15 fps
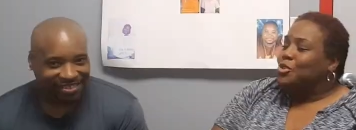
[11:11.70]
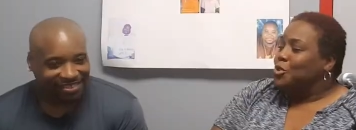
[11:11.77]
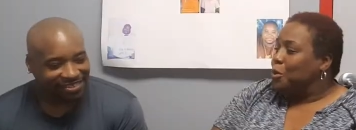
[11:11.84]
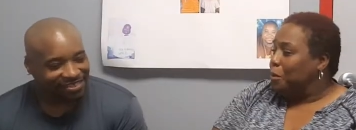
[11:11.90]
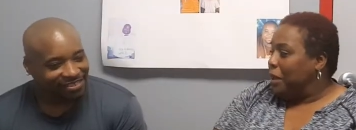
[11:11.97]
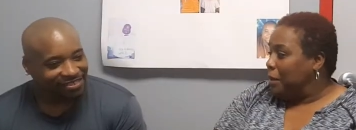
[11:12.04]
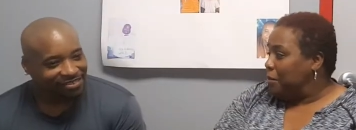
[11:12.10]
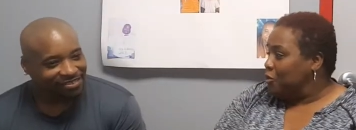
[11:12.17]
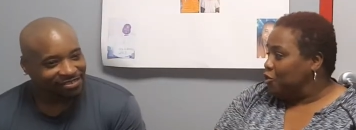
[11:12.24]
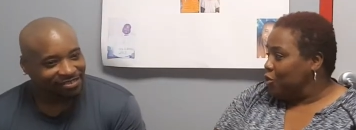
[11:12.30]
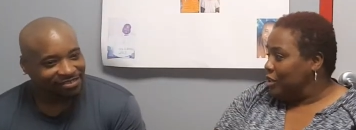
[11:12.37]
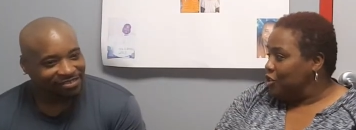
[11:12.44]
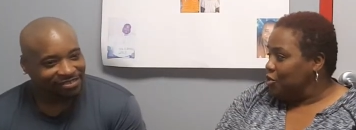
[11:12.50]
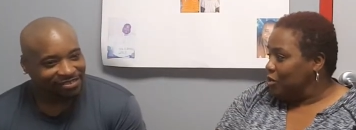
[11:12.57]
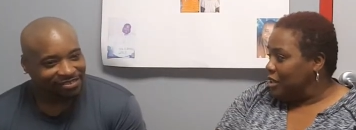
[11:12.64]
Speaker 1: Do people
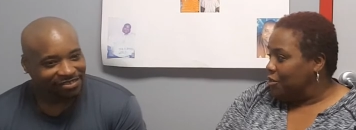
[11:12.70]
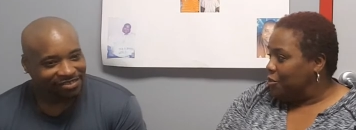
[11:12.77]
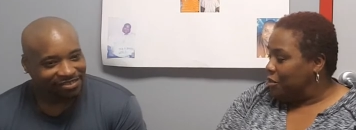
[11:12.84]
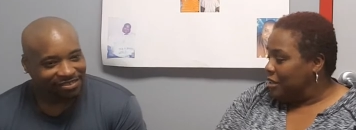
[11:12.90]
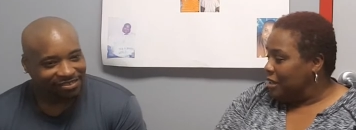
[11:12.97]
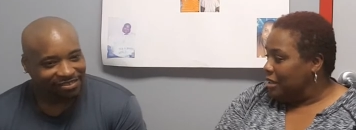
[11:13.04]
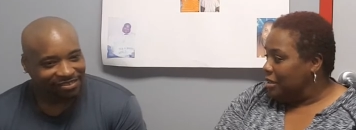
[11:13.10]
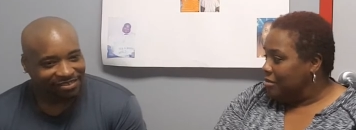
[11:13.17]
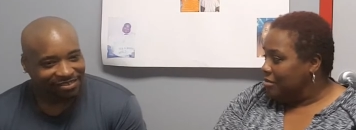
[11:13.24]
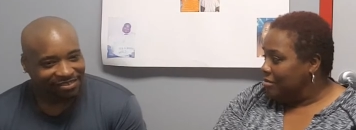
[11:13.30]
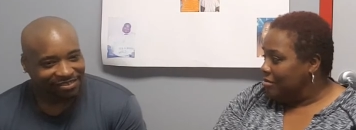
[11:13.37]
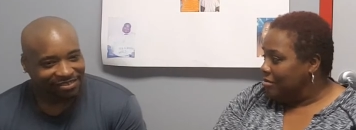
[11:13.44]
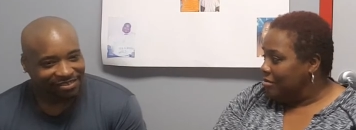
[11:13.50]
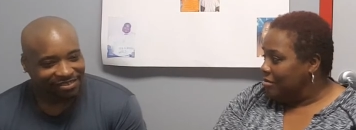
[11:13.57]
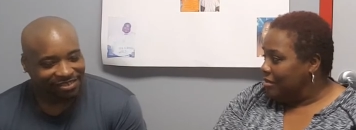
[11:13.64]
treat you differently?
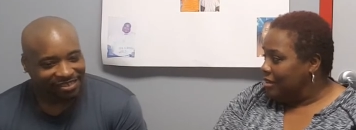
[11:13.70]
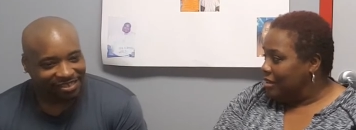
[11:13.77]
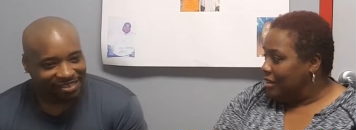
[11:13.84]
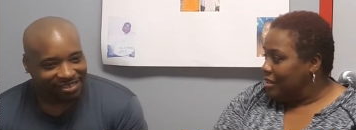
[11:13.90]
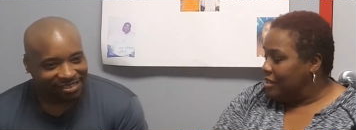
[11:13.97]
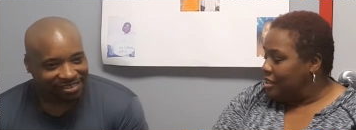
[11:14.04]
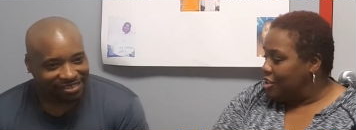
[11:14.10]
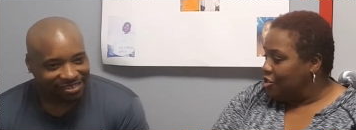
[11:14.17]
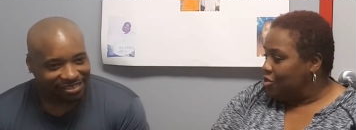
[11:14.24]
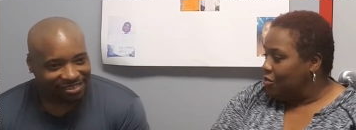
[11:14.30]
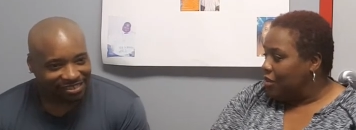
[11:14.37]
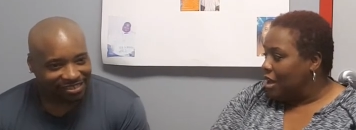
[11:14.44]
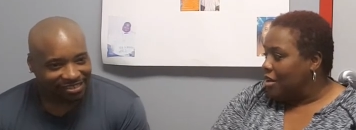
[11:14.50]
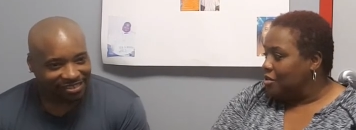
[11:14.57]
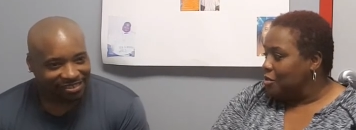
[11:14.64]
since
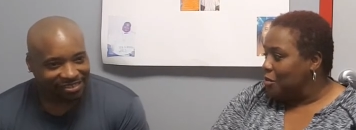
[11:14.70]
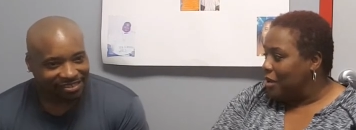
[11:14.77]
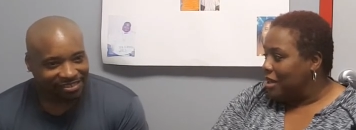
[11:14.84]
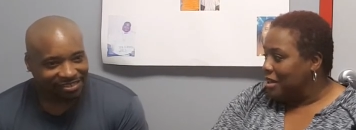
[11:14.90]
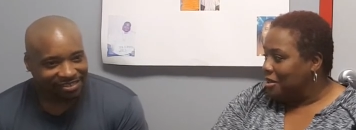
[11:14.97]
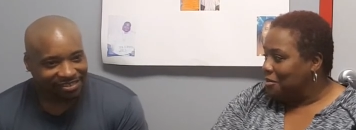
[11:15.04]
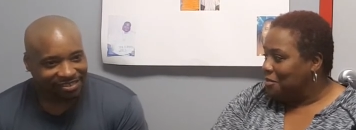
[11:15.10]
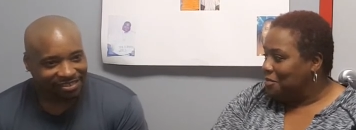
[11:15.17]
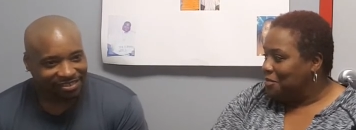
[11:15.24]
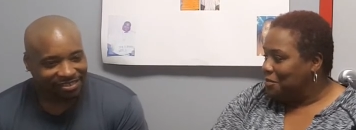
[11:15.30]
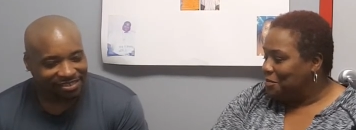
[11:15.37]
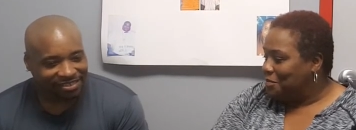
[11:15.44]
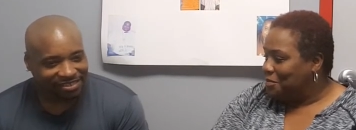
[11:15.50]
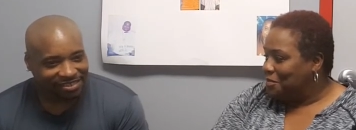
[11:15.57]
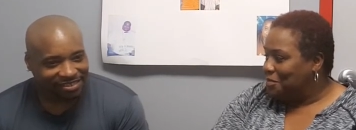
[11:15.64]
you've lost weight?
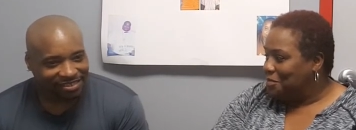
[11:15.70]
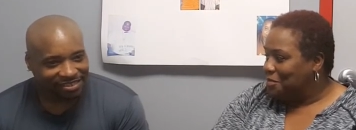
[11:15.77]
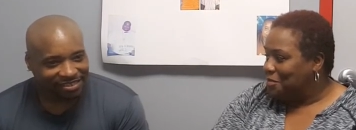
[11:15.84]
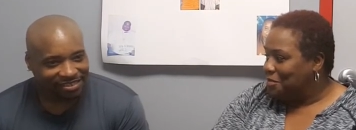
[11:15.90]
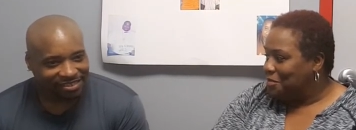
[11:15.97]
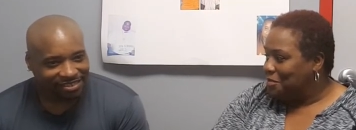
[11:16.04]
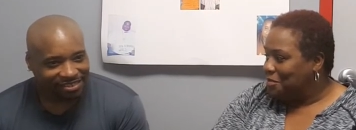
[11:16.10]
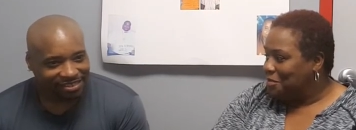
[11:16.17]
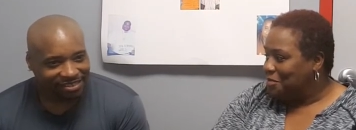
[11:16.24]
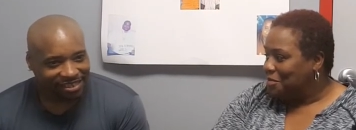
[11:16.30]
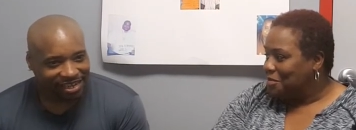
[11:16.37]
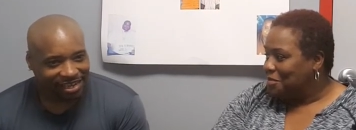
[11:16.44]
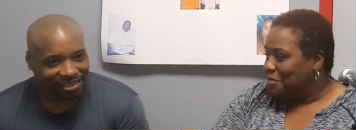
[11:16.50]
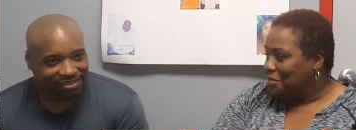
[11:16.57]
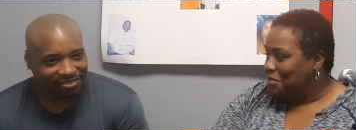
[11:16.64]

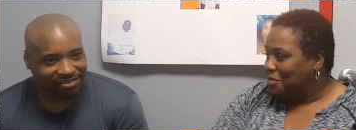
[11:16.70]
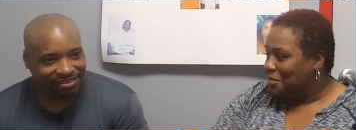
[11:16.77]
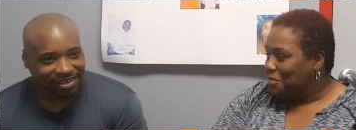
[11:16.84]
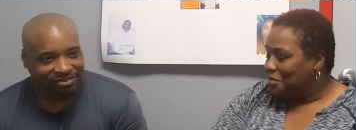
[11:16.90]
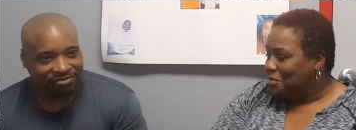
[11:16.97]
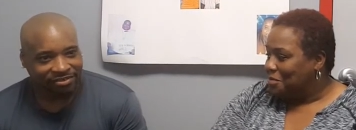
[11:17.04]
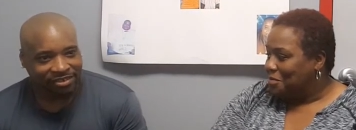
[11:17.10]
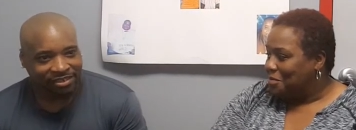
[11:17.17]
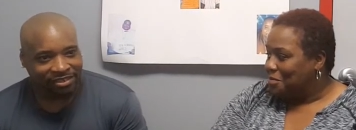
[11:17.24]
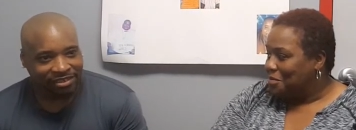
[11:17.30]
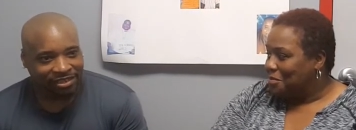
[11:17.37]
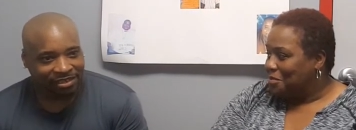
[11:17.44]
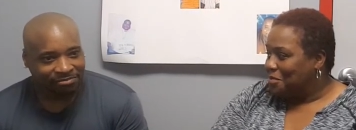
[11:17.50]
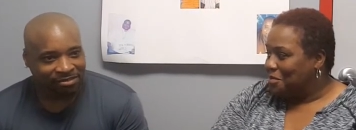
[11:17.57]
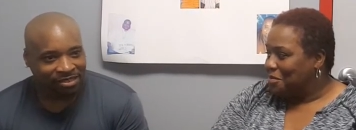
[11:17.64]
Speaker 2: Not, not
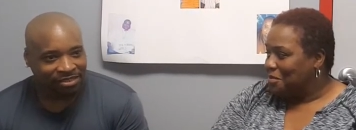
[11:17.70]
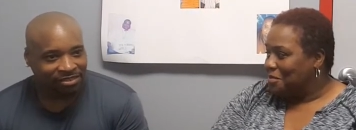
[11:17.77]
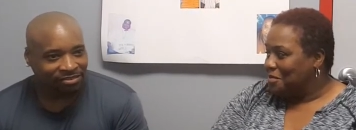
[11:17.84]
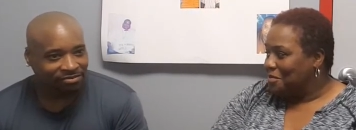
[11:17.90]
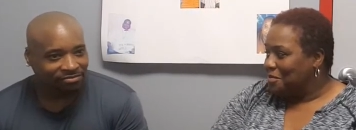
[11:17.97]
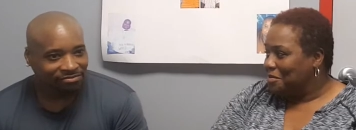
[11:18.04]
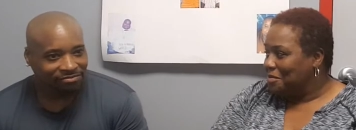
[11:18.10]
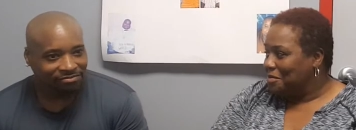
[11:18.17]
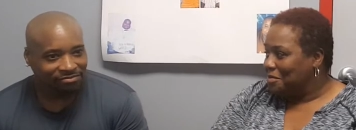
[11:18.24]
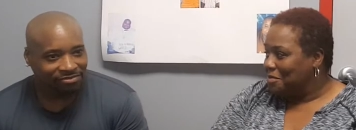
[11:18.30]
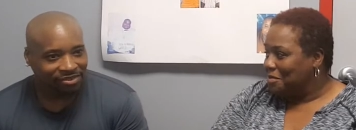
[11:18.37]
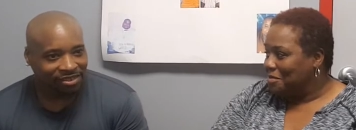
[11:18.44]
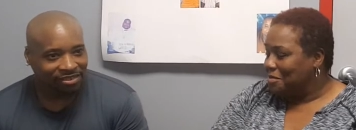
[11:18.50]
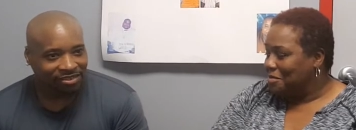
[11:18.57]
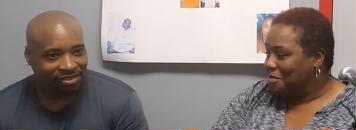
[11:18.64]
really. I mean,
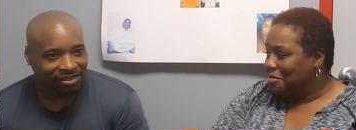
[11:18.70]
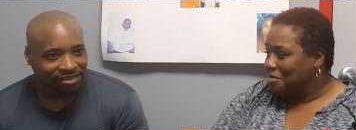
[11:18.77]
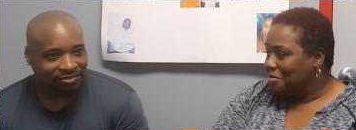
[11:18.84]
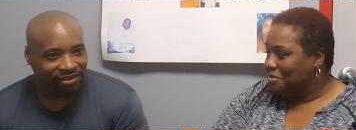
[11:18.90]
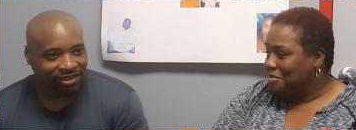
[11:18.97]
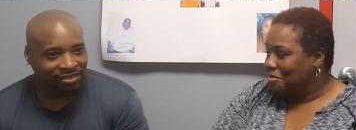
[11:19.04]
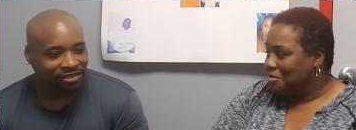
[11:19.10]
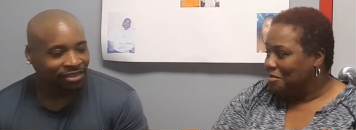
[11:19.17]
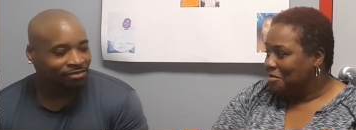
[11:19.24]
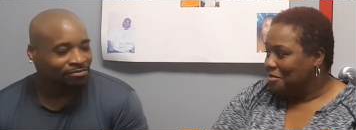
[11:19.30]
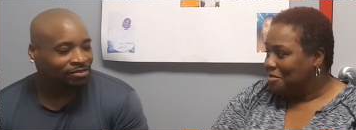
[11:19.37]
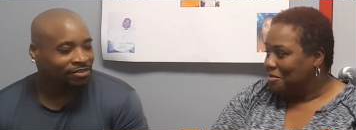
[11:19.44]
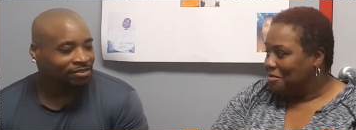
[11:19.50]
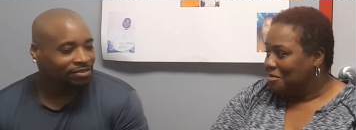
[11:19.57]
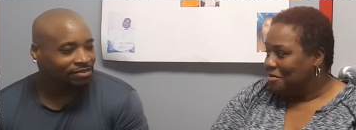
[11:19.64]
they just
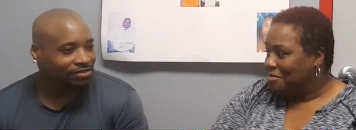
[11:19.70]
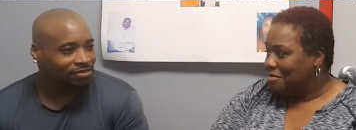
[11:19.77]
congratulate me